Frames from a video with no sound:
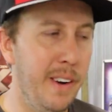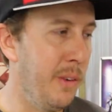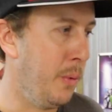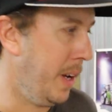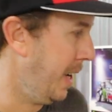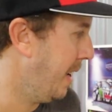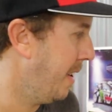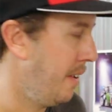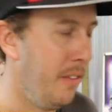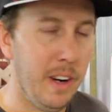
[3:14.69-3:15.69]
we
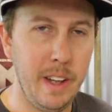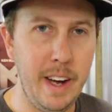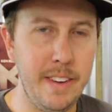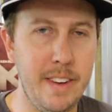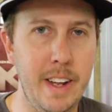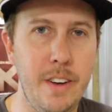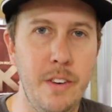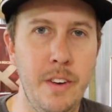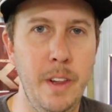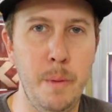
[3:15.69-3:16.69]
realized that
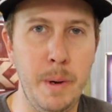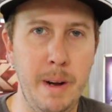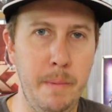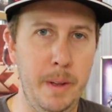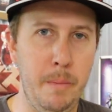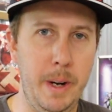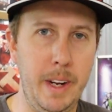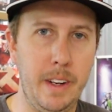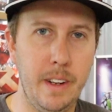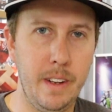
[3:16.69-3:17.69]
there's another problem on the
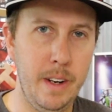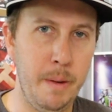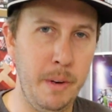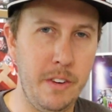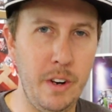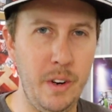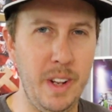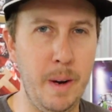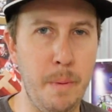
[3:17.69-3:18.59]
bike. And I'm going to show you that